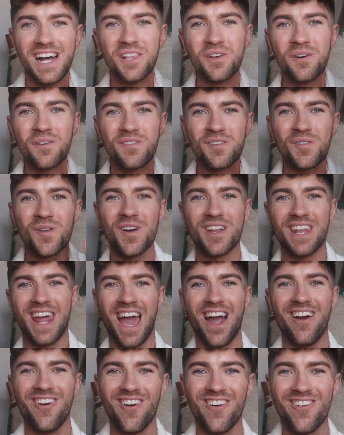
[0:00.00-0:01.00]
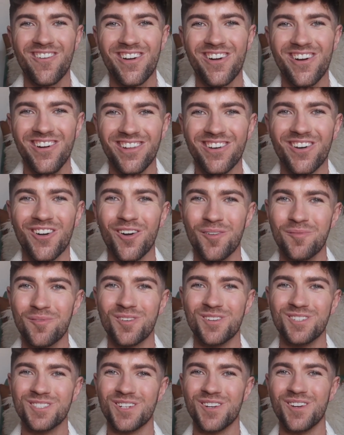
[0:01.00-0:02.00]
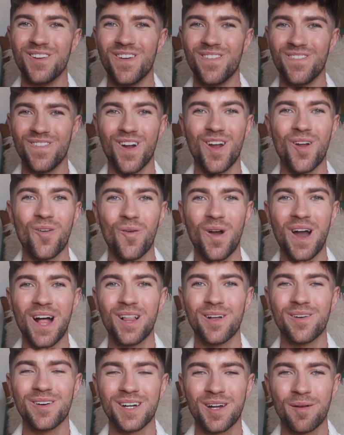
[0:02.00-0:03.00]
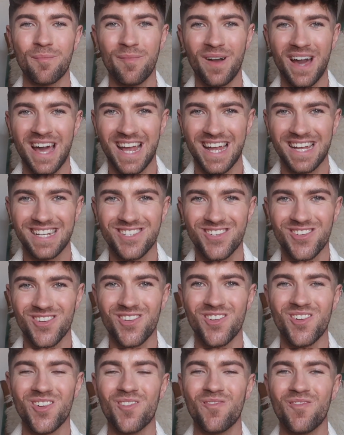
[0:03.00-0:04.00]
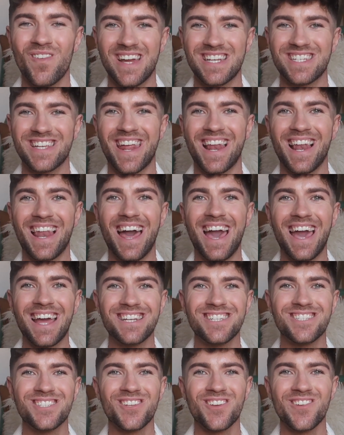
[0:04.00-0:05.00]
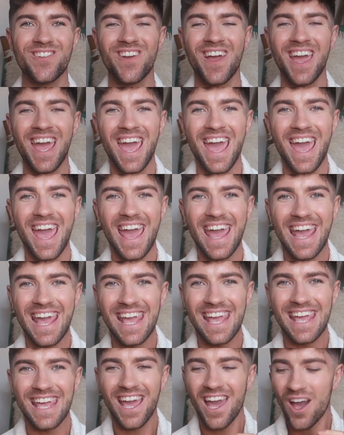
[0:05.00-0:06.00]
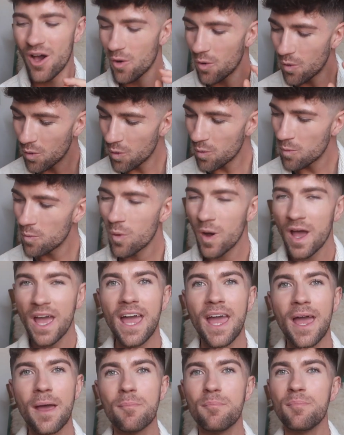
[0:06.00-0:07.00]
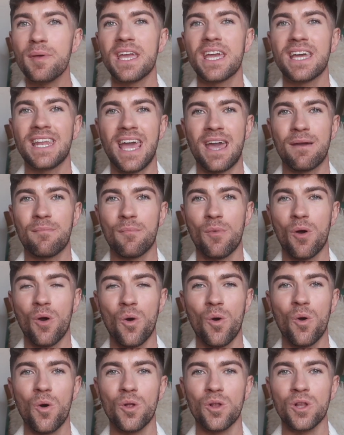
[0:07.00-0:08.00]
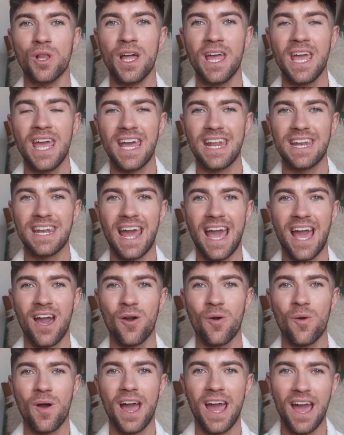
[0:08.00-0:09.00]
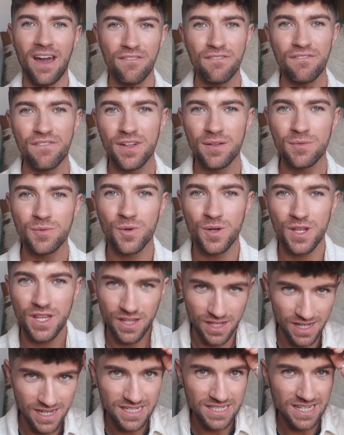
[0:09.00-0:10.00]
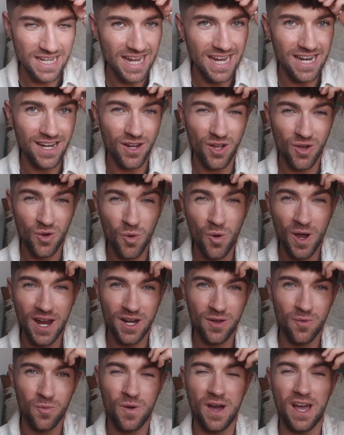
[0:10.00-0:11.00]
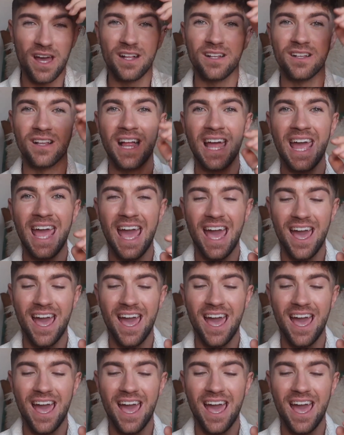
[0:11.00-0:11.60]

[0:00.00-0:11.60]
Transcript: Hello everyone, how are we all? I hope you're all doing very well. Welcome back to my channel and to a homeware B&M haul. Now, I haven't filmed one of these in quite a while,